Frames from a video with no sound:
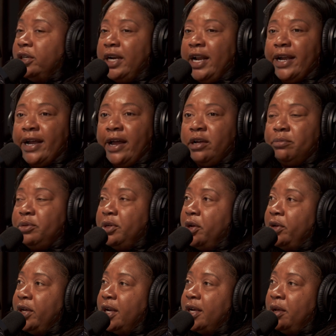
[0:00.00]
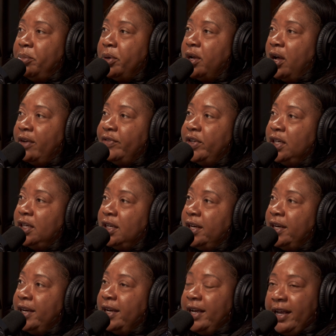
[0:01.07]
and I got up to go get a cup of coffee,
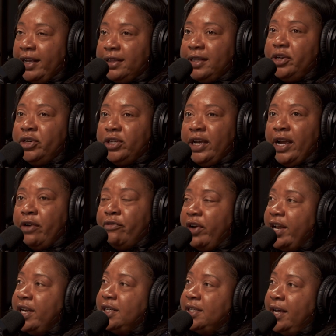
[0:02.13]
and literally I ran into